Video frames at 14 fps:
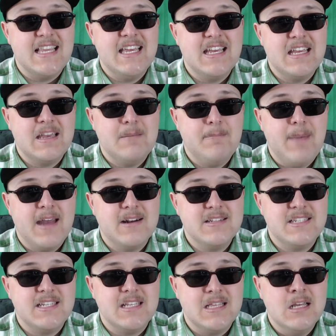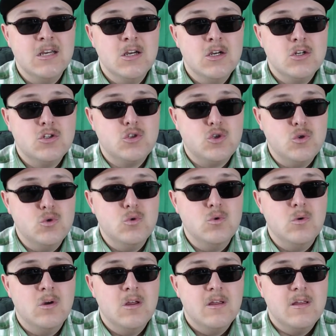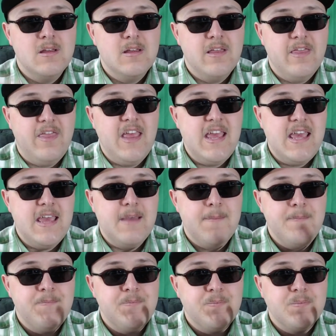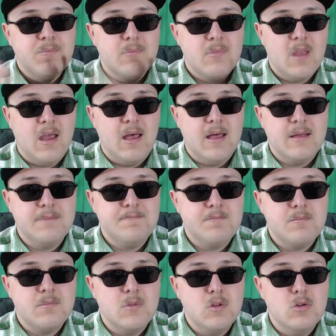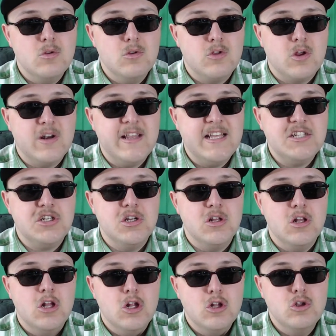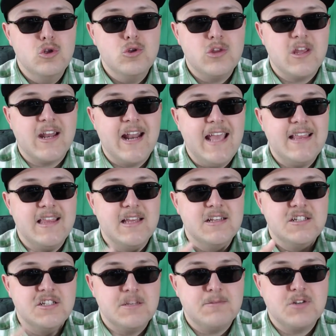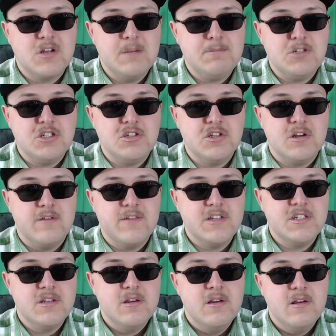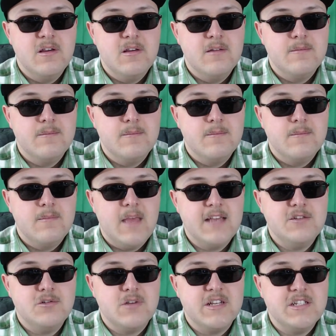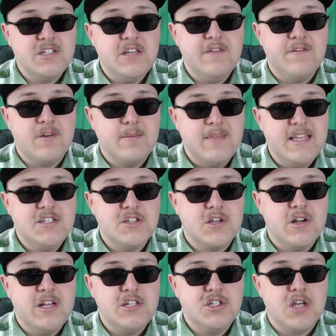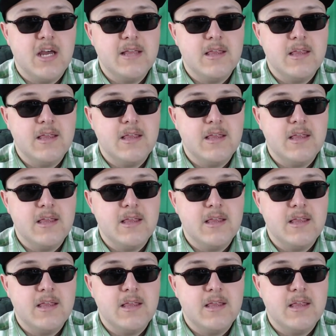in comparison to the uh, traditional loot crate subscription service. As you can see from this screenshot,